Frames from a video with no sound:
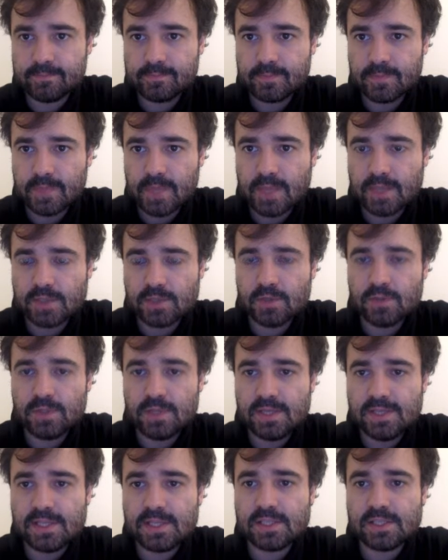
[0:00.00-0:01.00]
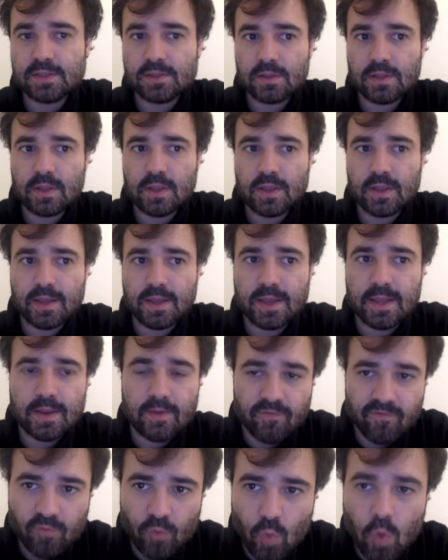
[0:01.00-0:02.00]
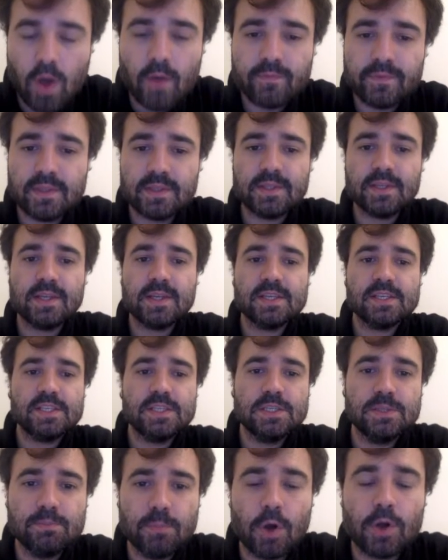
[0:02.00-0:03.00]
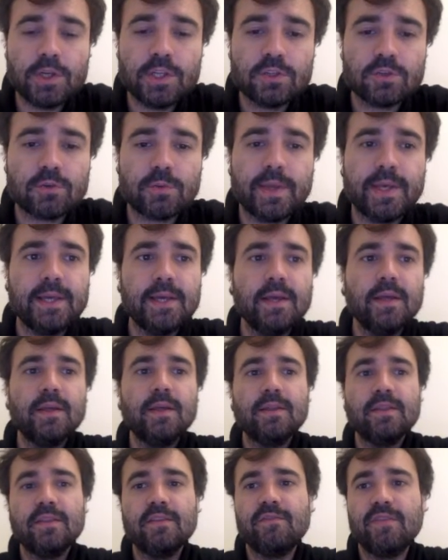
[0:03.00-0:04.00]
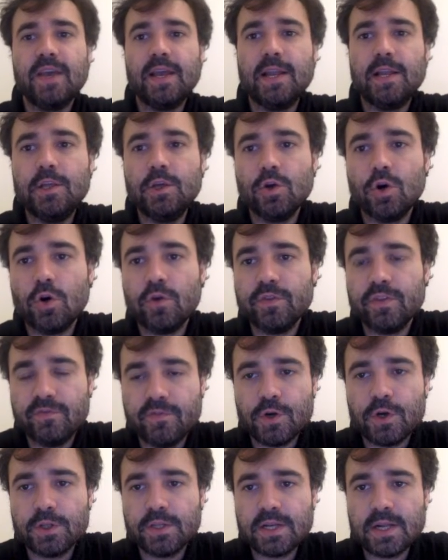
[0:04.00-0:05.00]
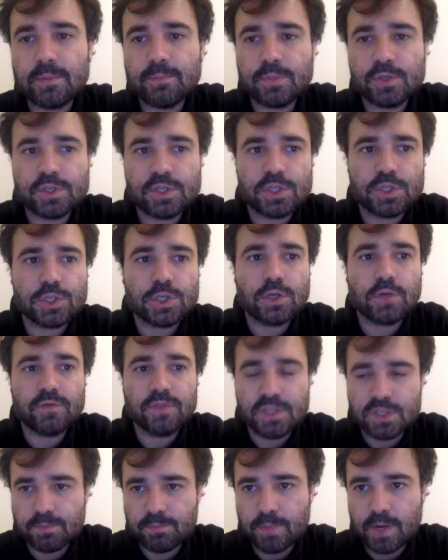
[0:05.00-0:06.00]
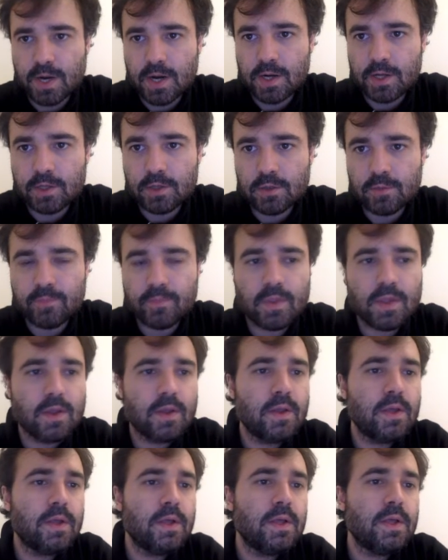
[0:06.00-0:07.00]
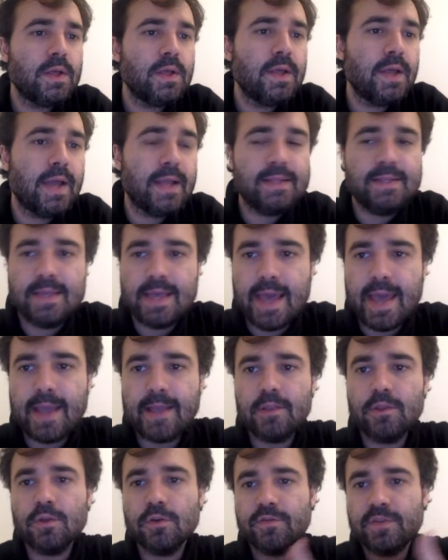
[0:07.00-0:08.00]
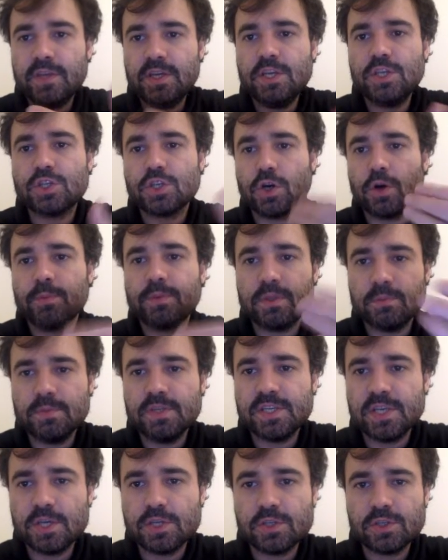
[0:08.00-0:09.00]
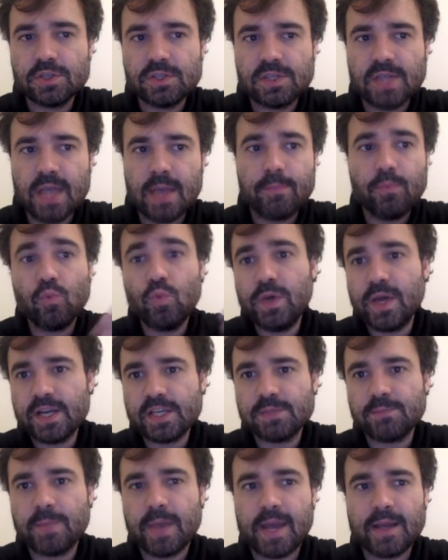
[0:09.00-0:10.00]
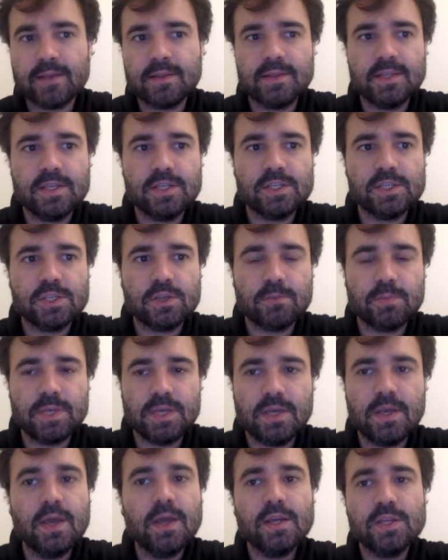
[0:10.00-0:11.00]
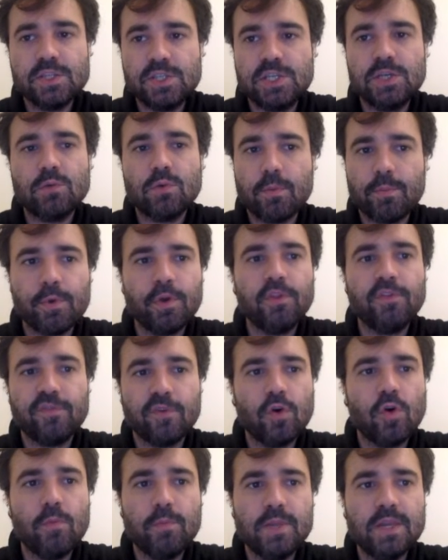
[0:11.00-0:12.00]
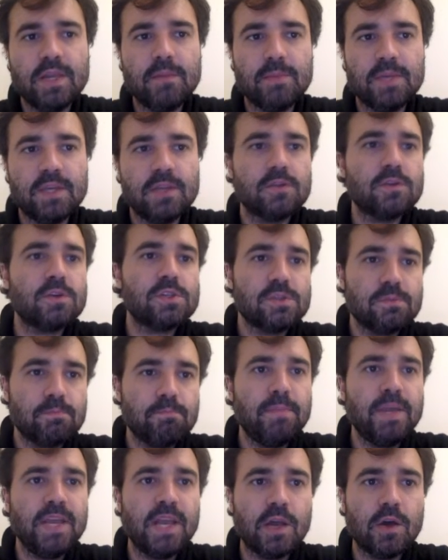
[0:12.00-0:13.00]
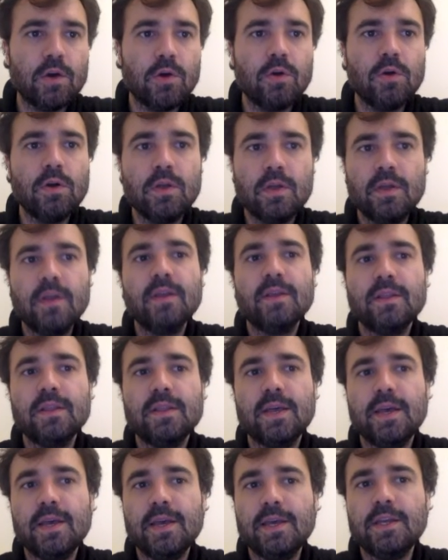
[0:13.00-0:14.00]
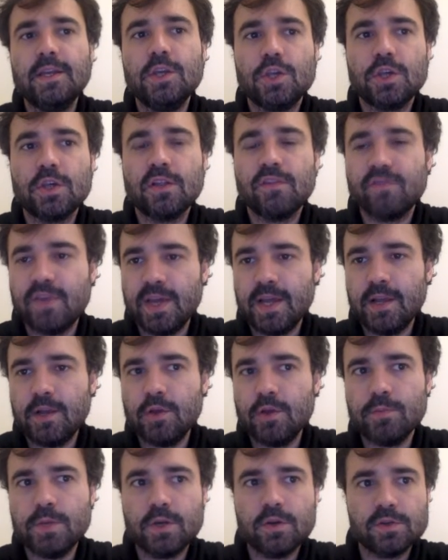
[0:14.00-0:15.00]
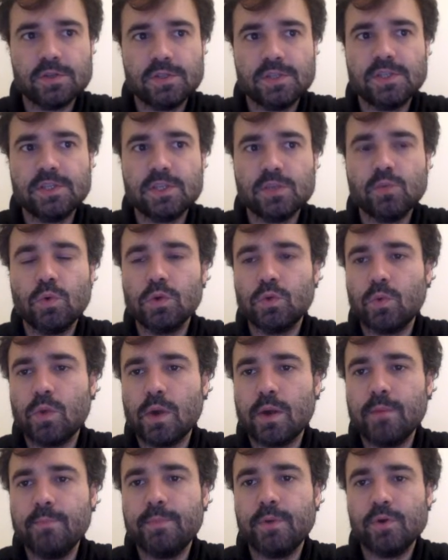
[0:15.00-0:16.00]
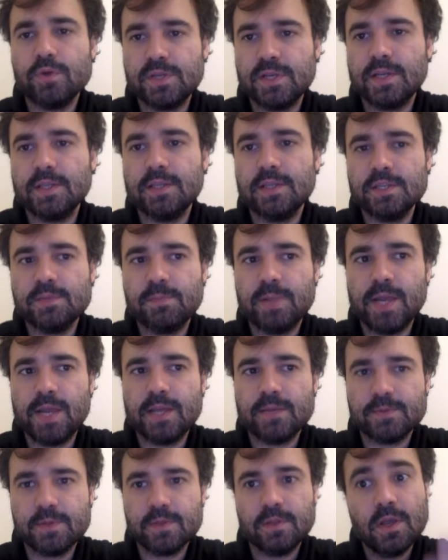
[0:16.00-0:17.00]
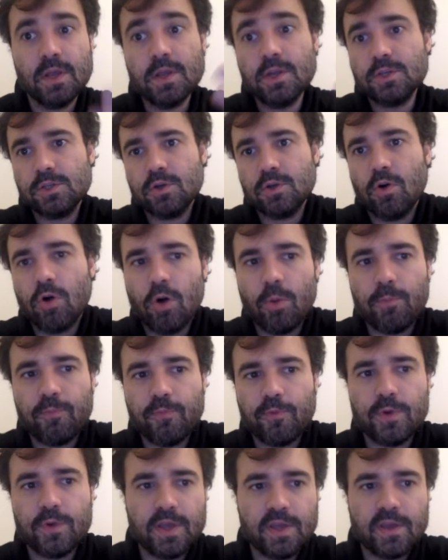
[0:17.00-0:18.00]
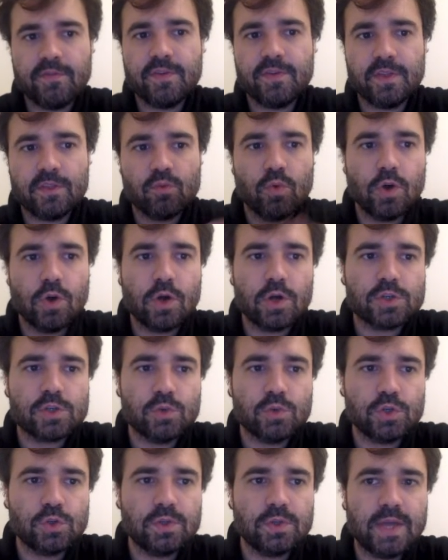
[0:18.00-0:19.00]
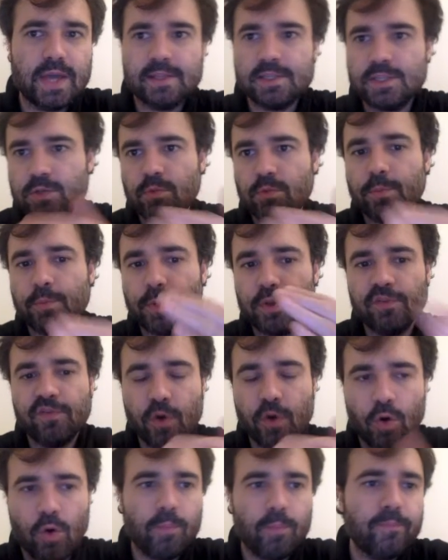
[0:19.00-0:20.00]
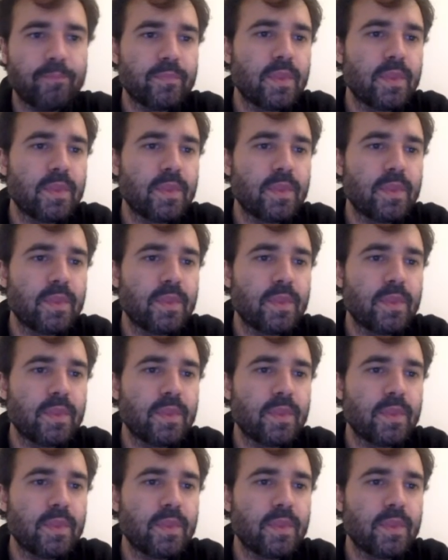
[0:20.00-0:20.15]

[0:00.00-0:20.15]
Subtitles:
Okay, so this is a quantity, this is monitoring the value of the vertical position of this particle. At the end of each optimization step, we expect this to be 0.4 millimeters below the initial value, because this is what we are imposing at the displacement. So hopefully, if it works, we should get 0.4.